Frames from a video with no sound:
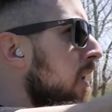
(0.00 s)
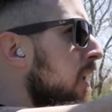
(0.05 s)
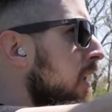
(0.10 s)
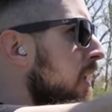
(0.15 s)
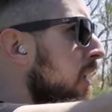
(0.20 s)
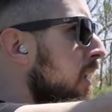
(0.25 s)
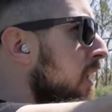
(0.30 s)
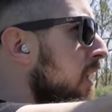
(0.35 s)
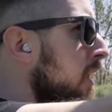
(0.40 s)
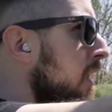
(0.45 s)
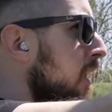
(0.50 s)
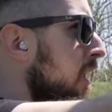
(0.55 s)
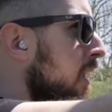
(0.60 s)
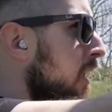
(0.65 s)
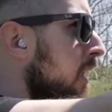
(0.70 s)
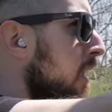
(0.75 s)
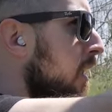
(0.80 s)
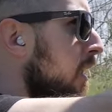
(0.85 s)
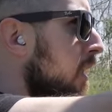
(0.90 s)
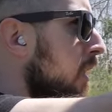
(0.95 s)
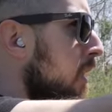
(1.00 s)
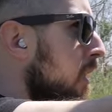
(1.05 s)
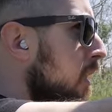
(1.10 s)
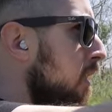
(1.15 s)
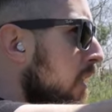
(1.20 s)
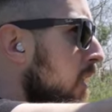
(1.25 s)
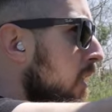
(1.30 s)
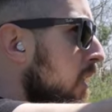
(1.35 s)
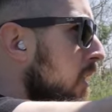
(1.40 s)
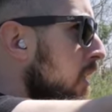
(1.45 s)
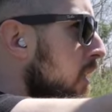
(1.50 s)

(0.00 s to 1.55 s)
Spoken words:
We randomly select